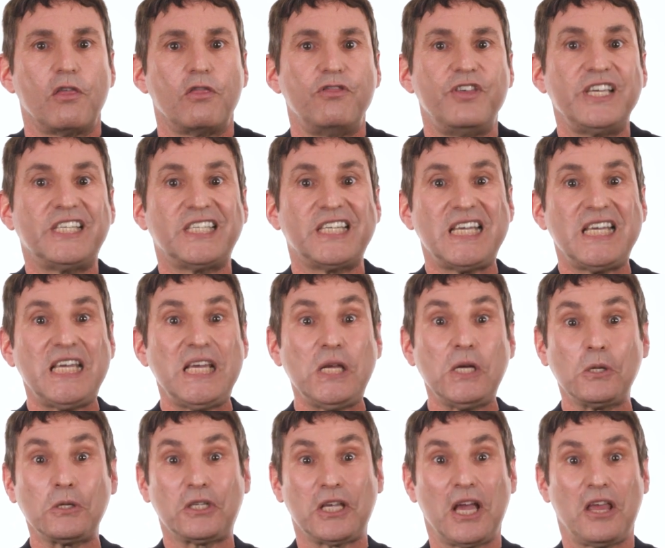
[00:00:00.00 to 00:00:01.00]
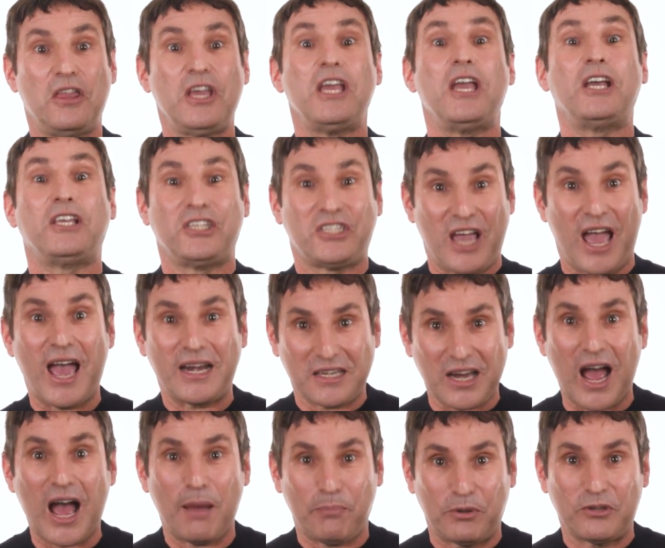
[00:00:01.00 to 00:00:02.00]
This yields the
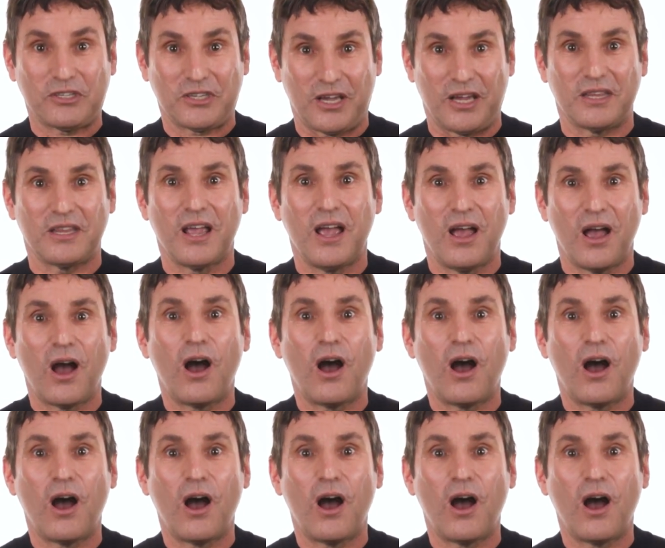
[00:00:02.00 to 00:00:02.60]
exact opposite